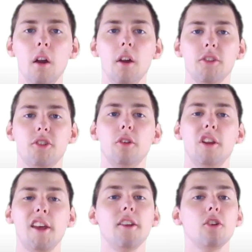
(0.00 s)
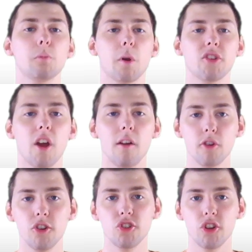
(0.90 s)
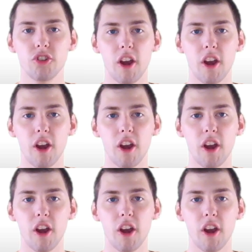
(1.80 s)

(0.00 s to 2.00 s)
So Nintendo's press conference just